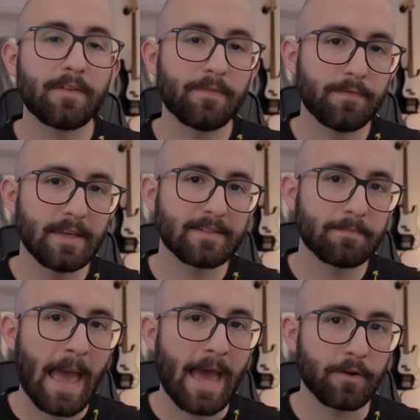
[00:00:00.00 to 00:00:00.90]
a
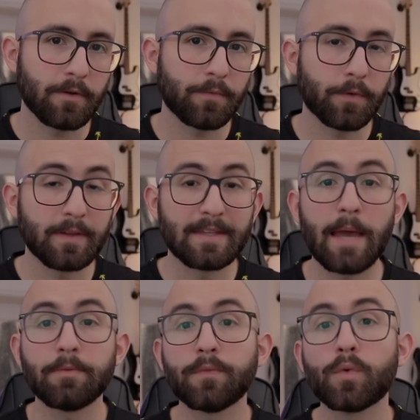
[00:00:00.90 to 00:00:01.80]
fixed pattern for the
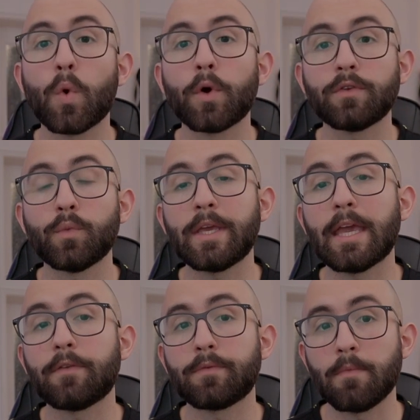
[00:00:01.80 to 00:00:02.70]
types of chords we
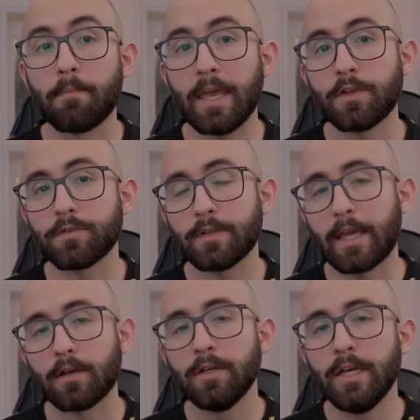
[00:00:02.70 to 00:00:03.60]
get from a major
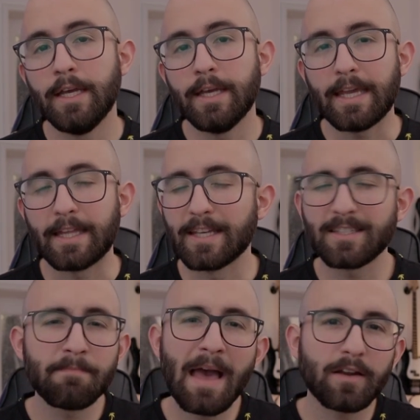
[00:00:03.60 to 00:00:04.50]
scale, it
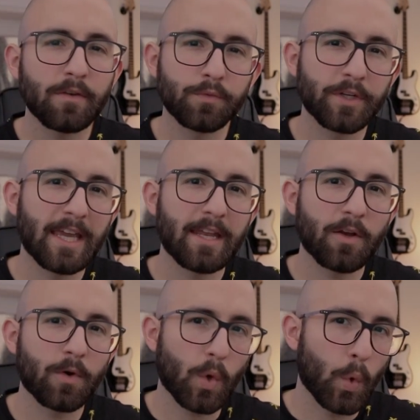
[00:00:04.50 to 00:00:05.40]
doesn't matter if we're
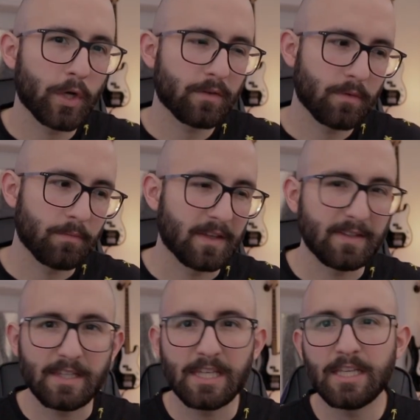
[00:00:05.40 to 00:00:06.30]
getting our chords from the
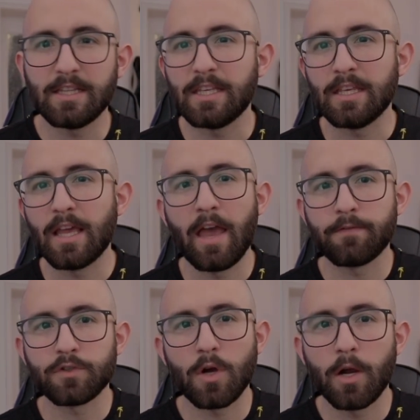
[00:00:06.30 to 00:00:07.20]
C, D,
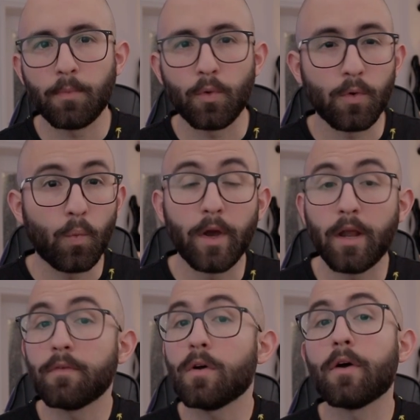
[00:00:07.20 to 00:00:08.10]
F sharp, or
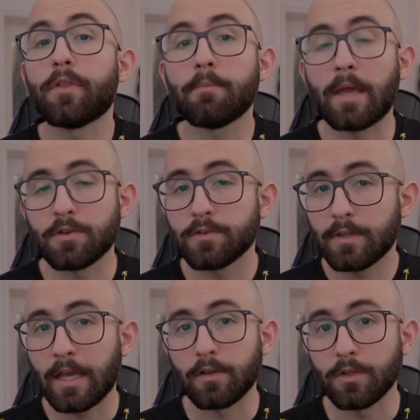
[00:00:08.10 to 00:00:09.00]
whatever other major
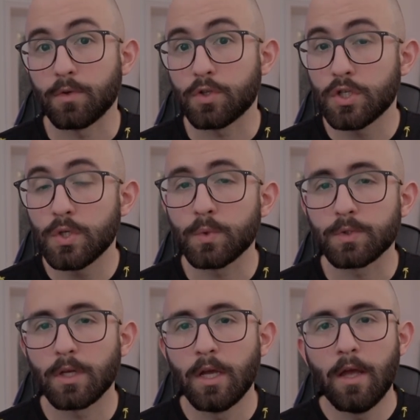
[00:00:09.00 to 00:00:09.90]
scale you
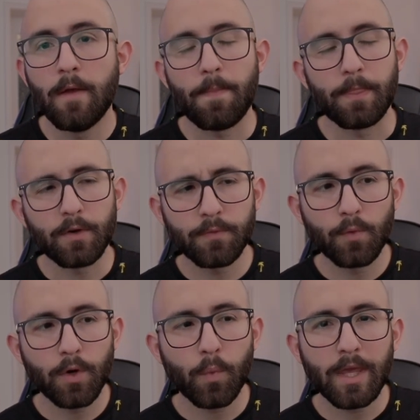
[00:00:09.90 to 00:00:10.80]
choose.
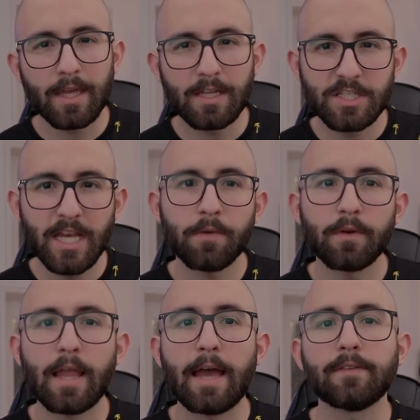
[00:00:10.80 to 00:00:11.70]
Therefore, we can
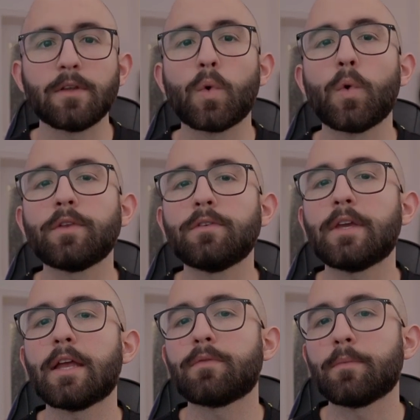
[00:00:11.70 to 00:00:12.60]
generalize the chords
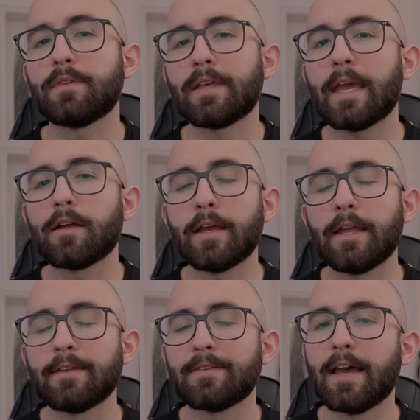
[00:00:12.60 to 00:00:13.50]
you get from a scale
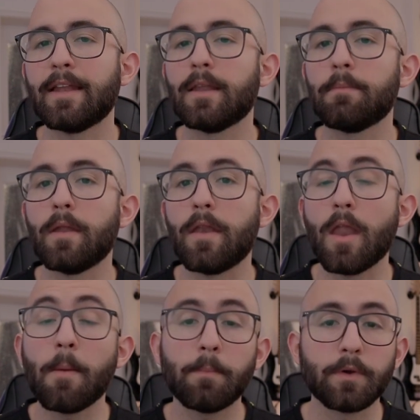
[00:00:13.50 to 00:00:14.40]
and assign them
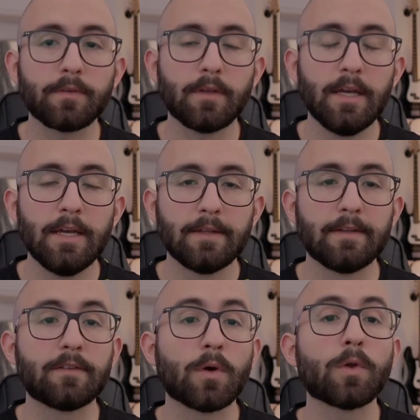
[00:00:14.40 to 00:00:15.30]
numbers.
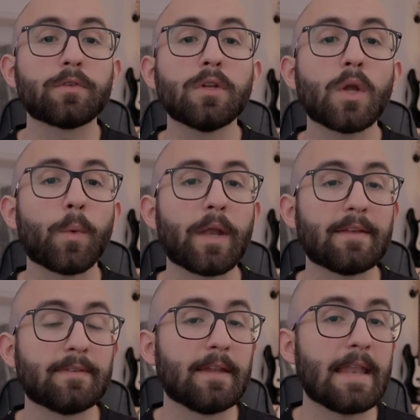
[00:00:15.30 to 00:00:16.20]
This is also known
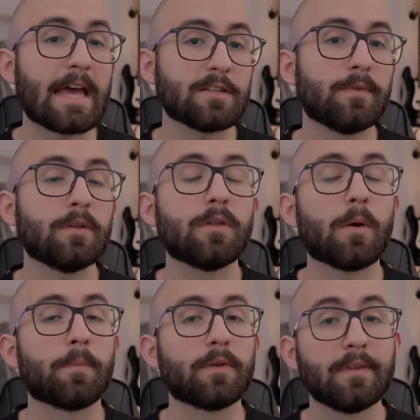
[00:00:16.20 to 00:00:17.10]
as the Nashville
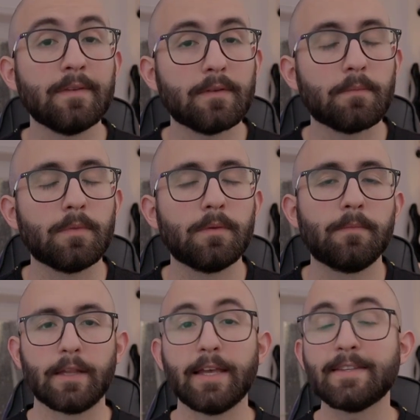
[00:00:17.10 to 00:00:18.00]
number system.
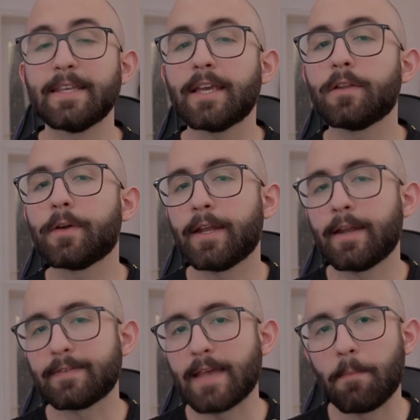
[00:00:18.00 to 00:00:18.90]
Let's take a look at
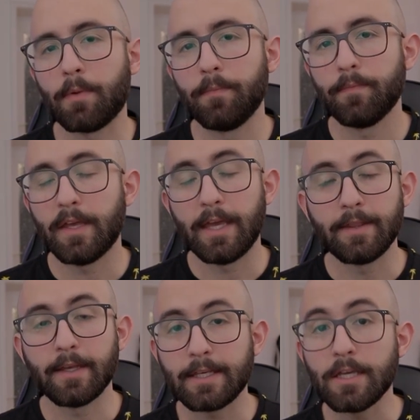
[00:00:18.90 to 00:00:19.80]
an example.
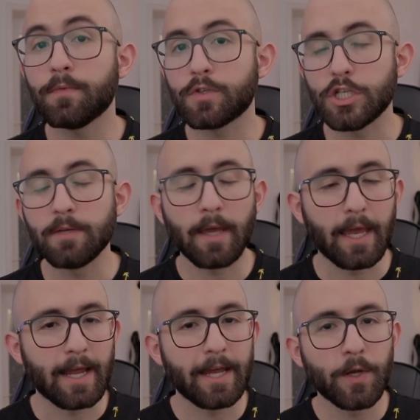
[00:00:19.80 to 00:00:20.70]
In the key of G,
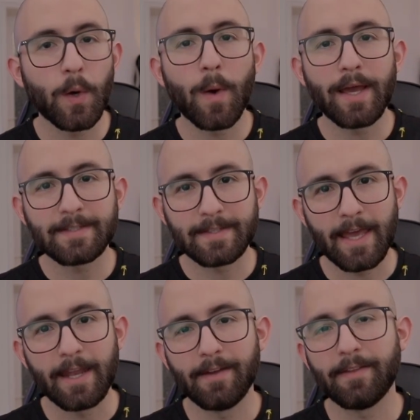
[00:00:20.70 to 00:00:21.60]
and I know I
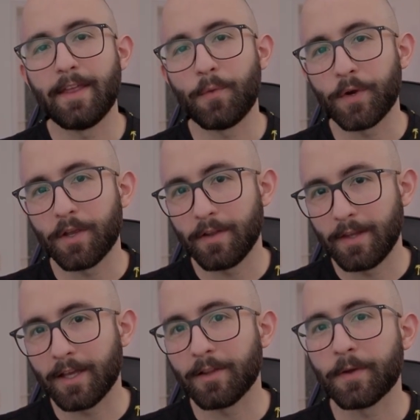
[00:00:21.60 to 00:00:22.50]
said that we're going to
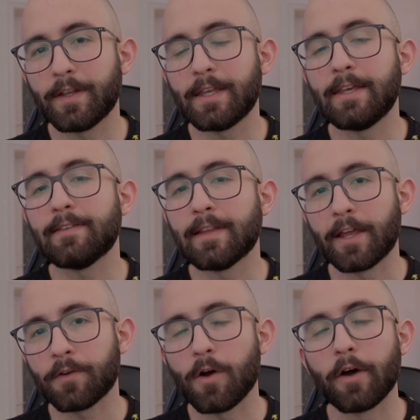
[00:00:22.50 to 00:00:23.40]
take a at keys
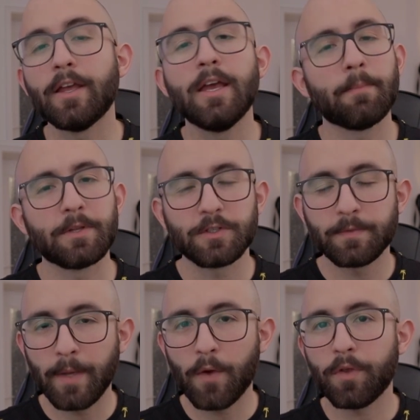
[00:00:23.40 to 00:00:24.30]
later on, but
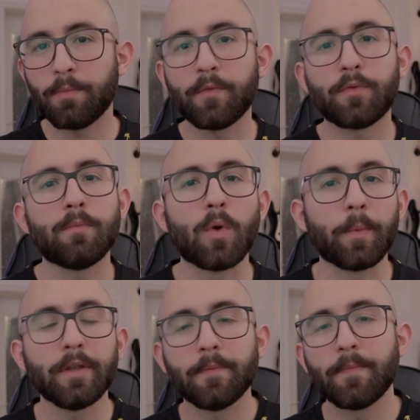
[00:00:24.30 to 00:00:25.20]
just bear with me for a
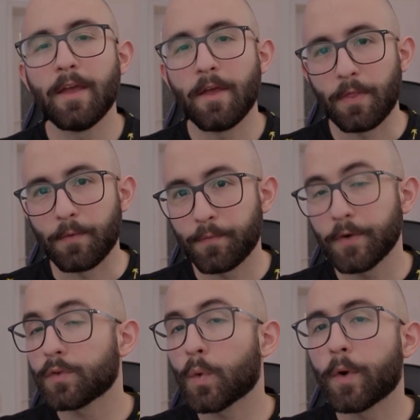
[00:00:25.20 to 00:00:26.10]
moment. The
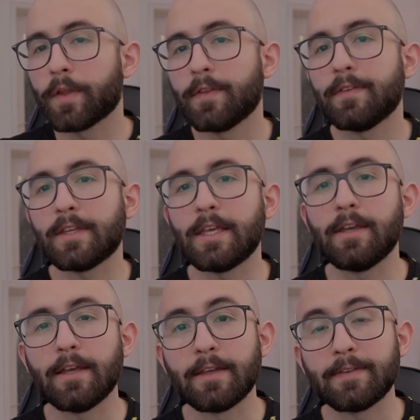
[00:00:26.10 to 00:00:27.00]
first chord in this
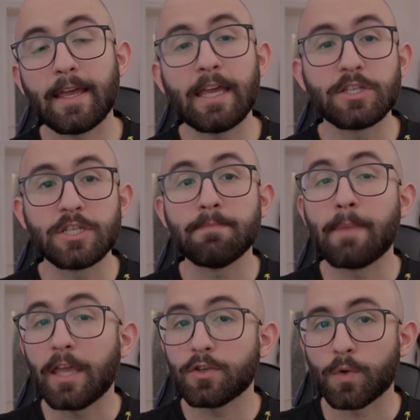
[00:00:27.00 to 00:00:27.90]
key is a G
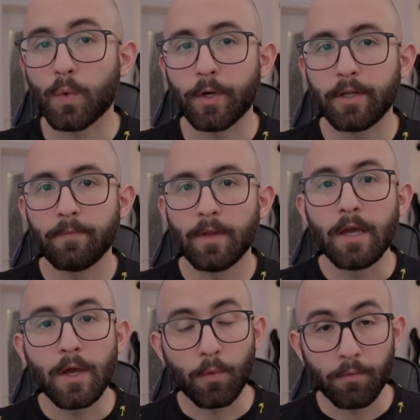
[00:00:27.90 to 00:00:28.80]
major chord.
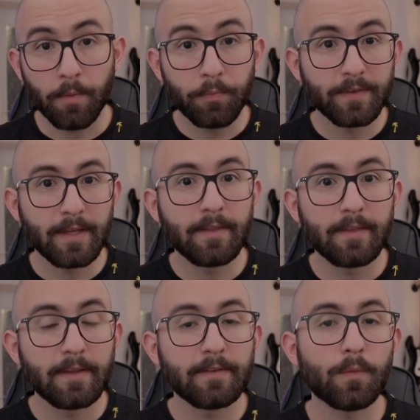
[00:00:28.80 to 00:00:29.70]
We
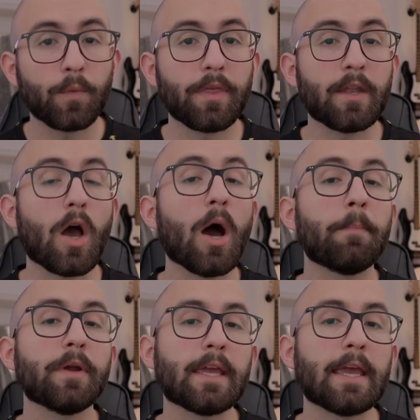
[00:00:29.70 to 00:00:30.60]
represent this with an
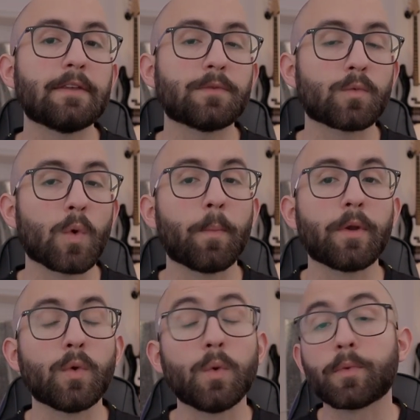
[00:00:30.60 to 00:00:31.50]
uppercase
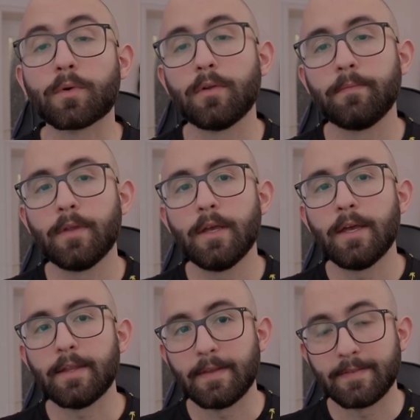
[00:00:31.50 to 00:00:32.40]
Roman numeral.
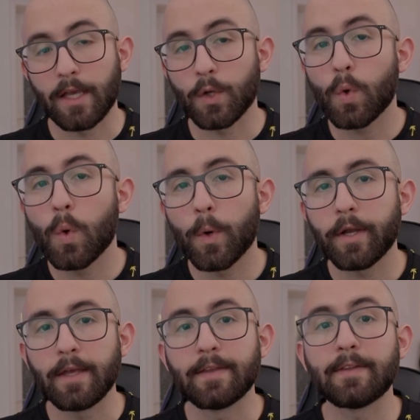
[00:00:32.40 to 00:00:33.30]
The second
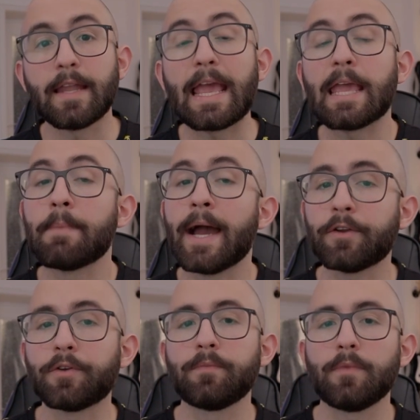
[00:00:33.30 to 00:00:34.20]
chord is an A
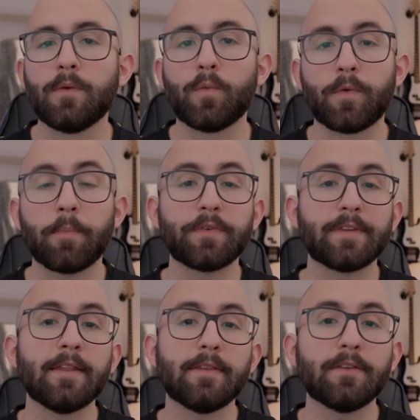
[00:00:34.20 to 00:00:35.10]
minor. We
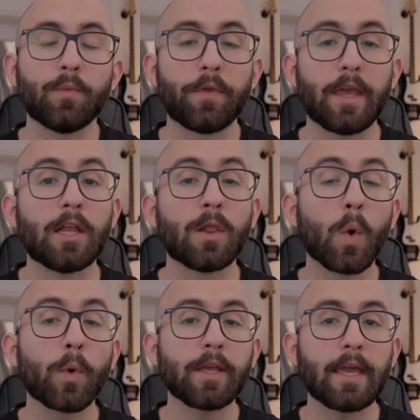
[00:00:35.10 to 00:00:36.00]
represent this with a
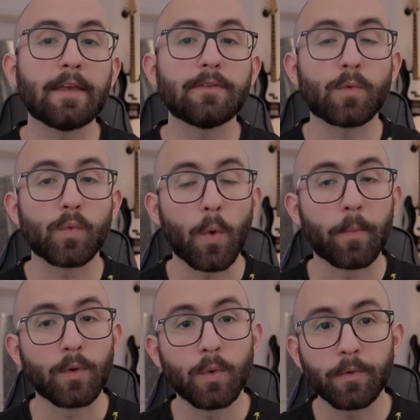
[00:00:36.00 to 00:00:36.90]
lowercase
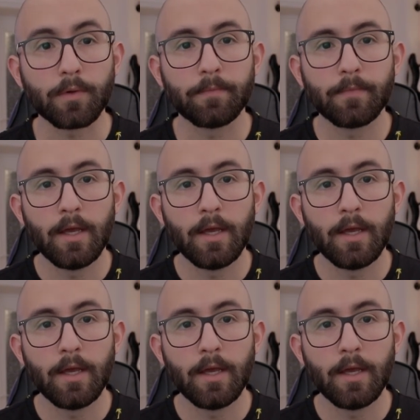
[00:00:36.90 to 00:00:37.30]
Roman numeral.